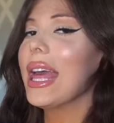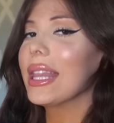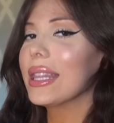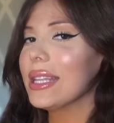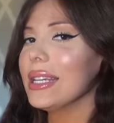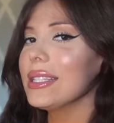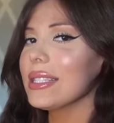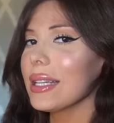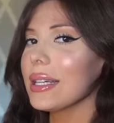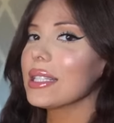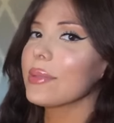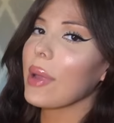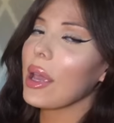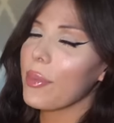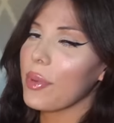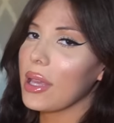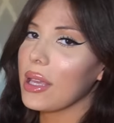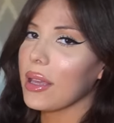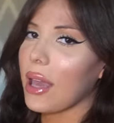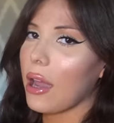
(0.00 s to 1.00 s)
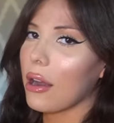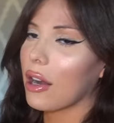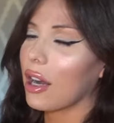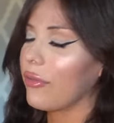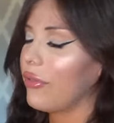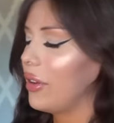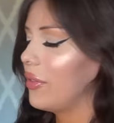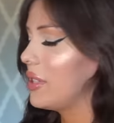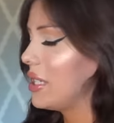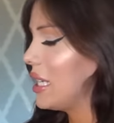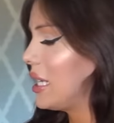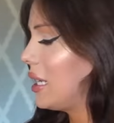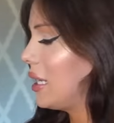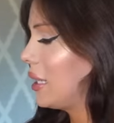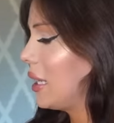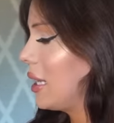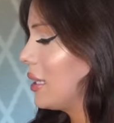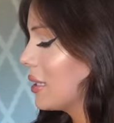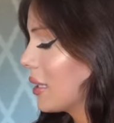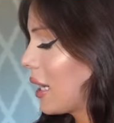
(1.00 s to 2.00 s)
This is my pink A R
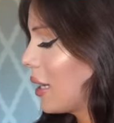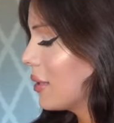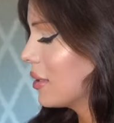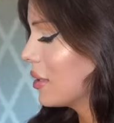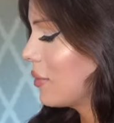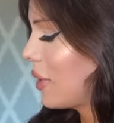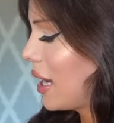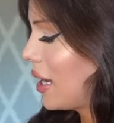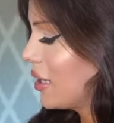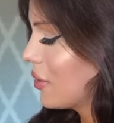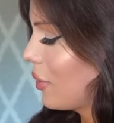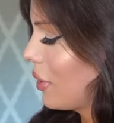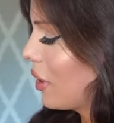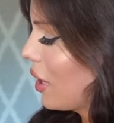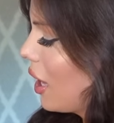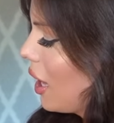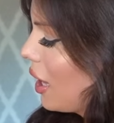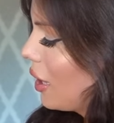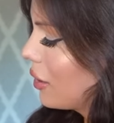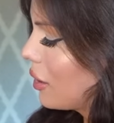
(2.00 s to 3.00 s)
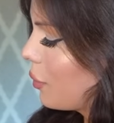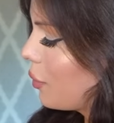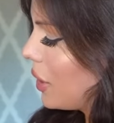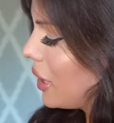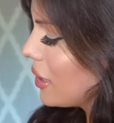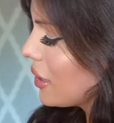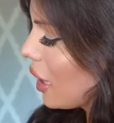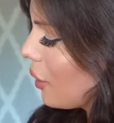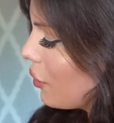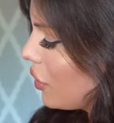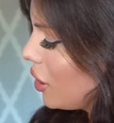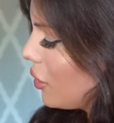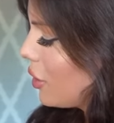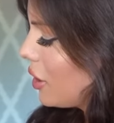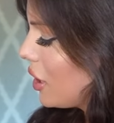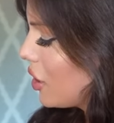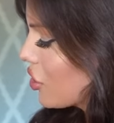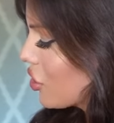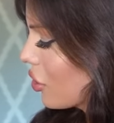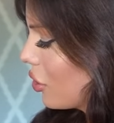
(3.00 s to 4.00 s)
fifteen. It's customized with the B W
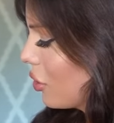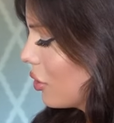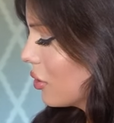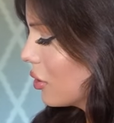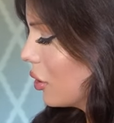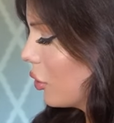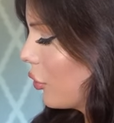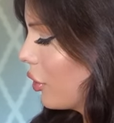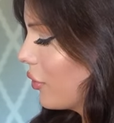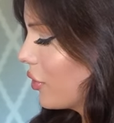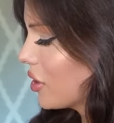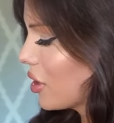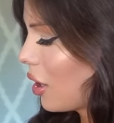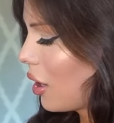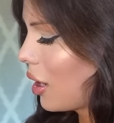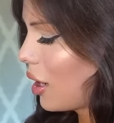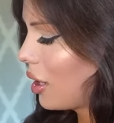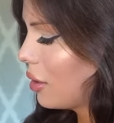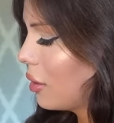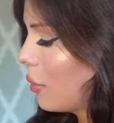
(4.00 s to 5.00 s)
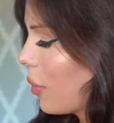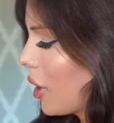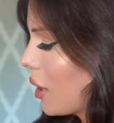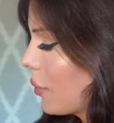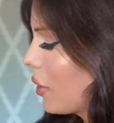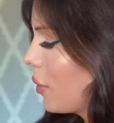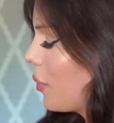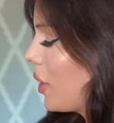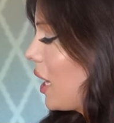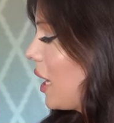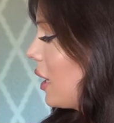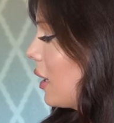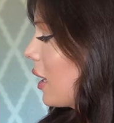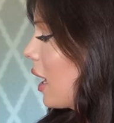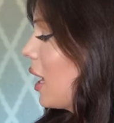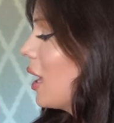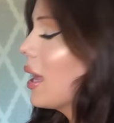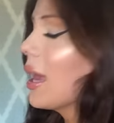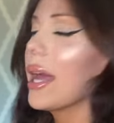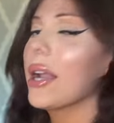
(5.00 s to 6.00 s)
initials, with Louis Vuitton, the Barbie pink,
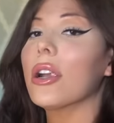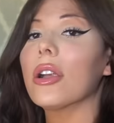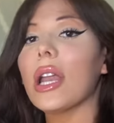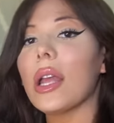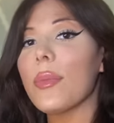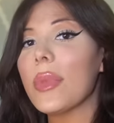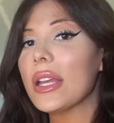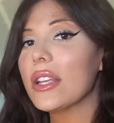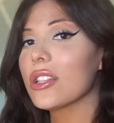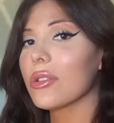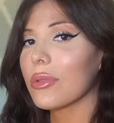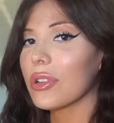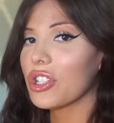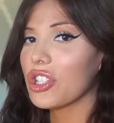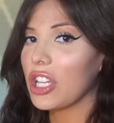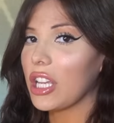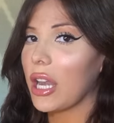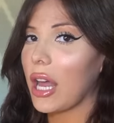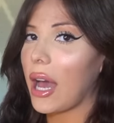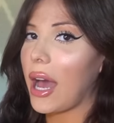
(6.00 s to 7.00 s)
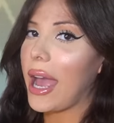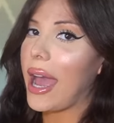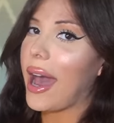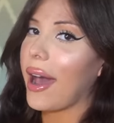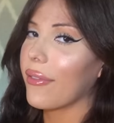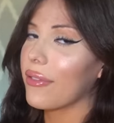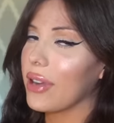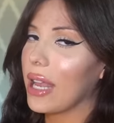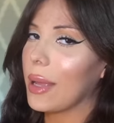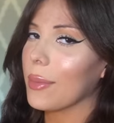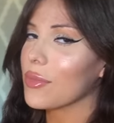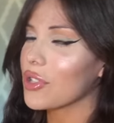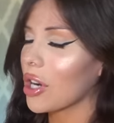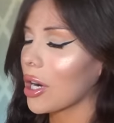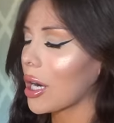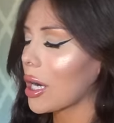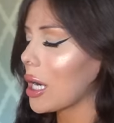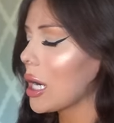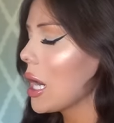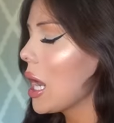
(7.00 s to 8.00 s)
and her name is Regina. I have named
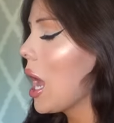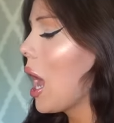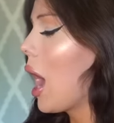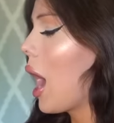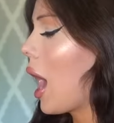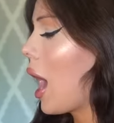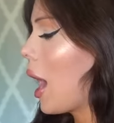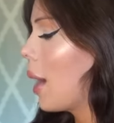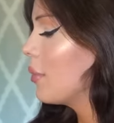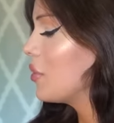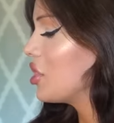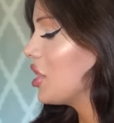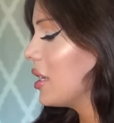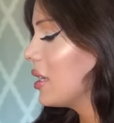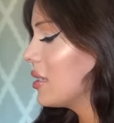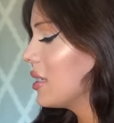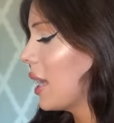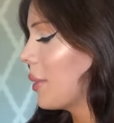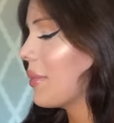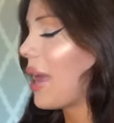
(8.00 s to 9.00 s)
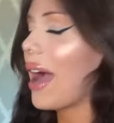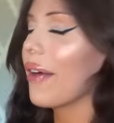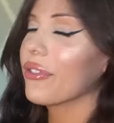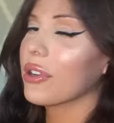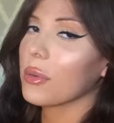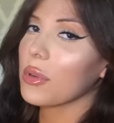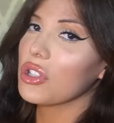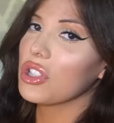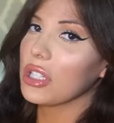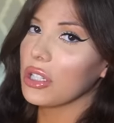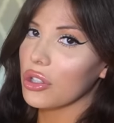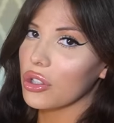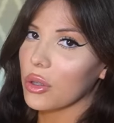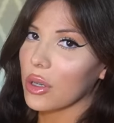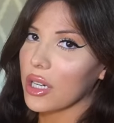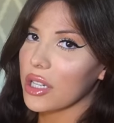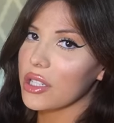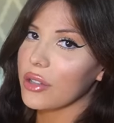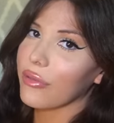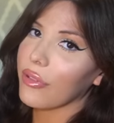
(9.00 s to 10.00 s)
her. Um, she is named after Regina
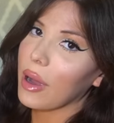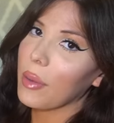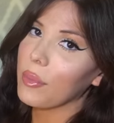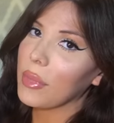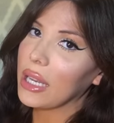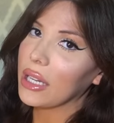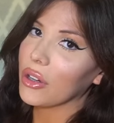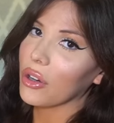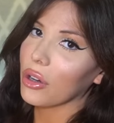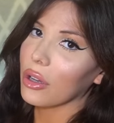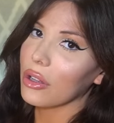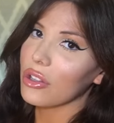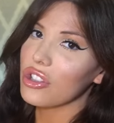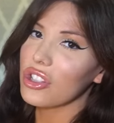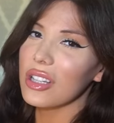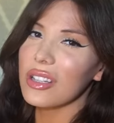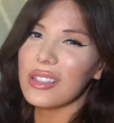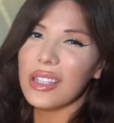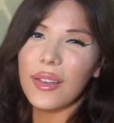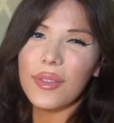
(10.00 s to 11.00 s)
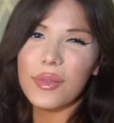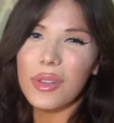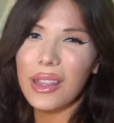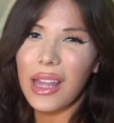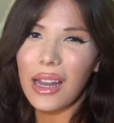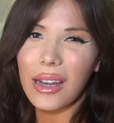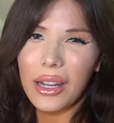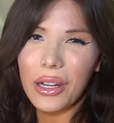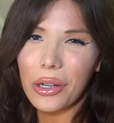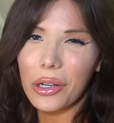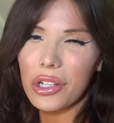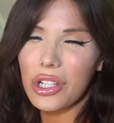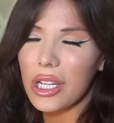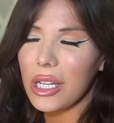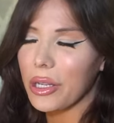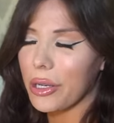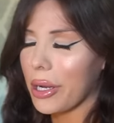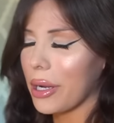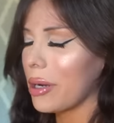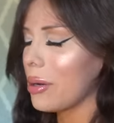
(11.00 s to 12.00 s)
George from Mean Girls. She just gives me that energy,
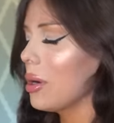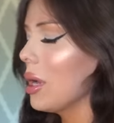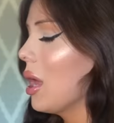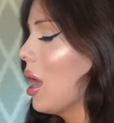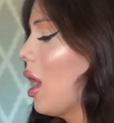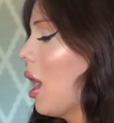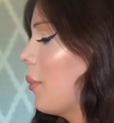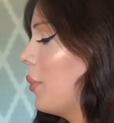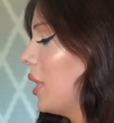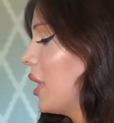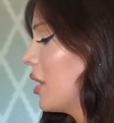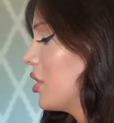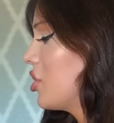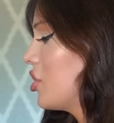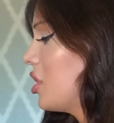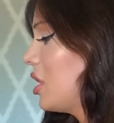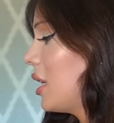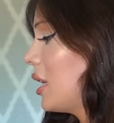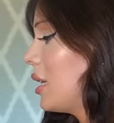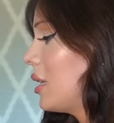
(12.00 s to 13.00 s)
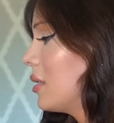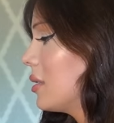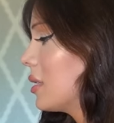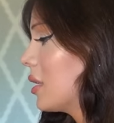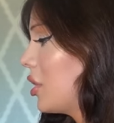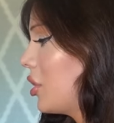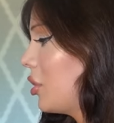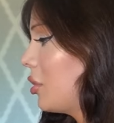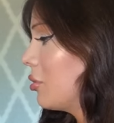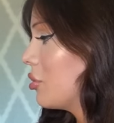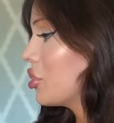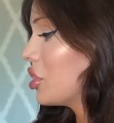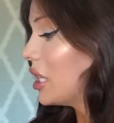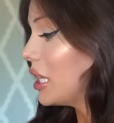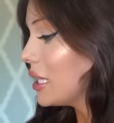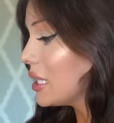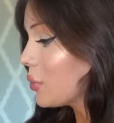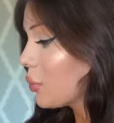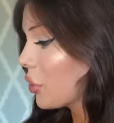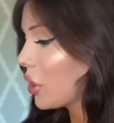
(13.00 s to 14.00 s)
you know, because she is cute. She
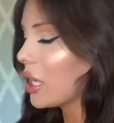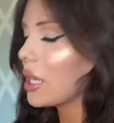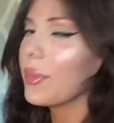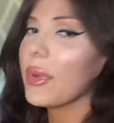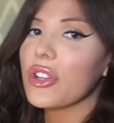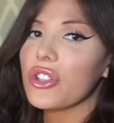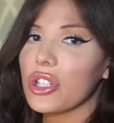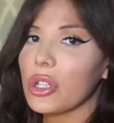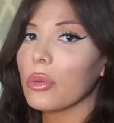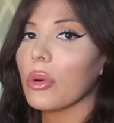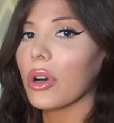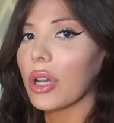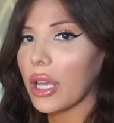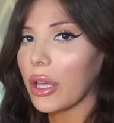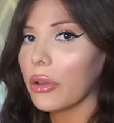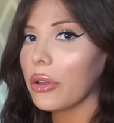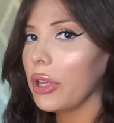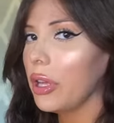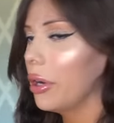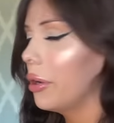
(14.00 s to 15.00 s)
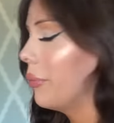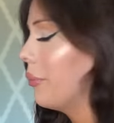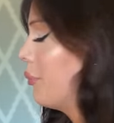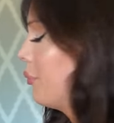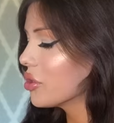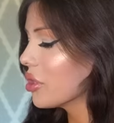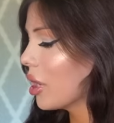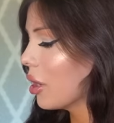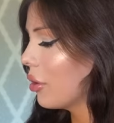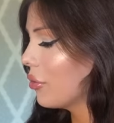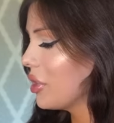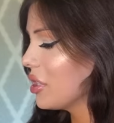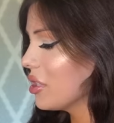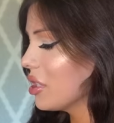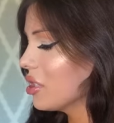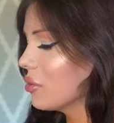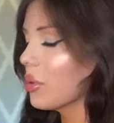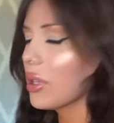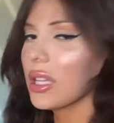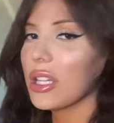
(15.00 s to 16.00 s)
is pretty, but she will kill you. So this
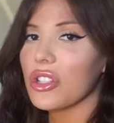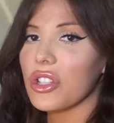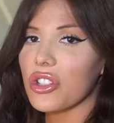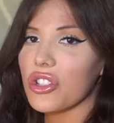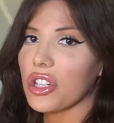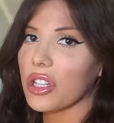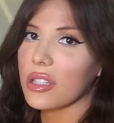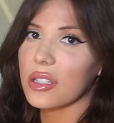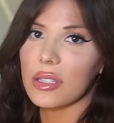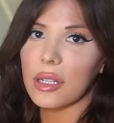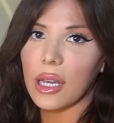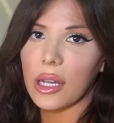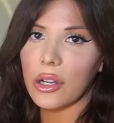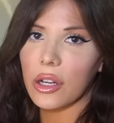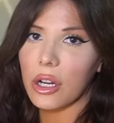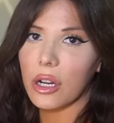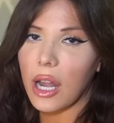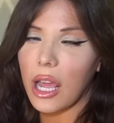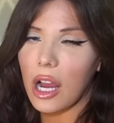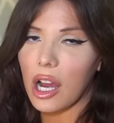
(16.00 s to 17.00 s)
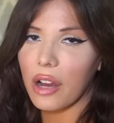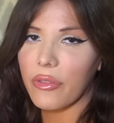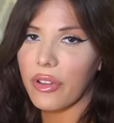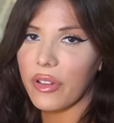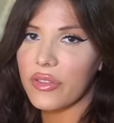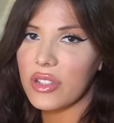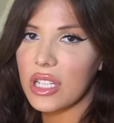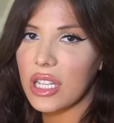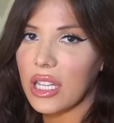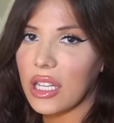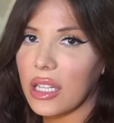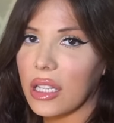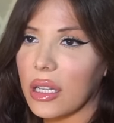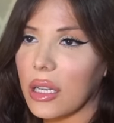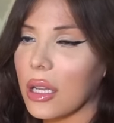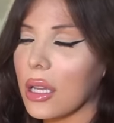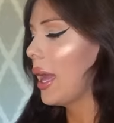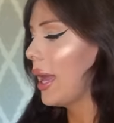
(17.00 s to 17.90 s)
is really just your standard A R fifteen.